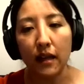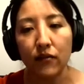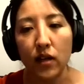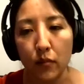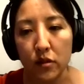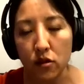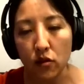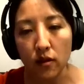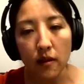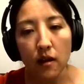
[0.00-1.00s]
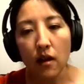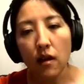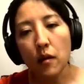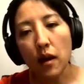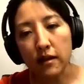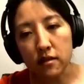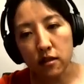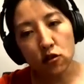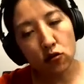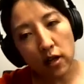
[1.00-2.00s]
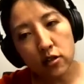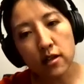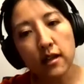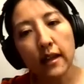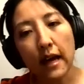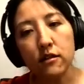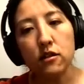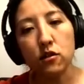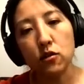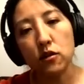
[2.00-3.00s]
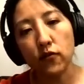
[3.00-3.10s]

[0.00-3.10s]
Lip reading: in that given episode. And it's this structure that allows us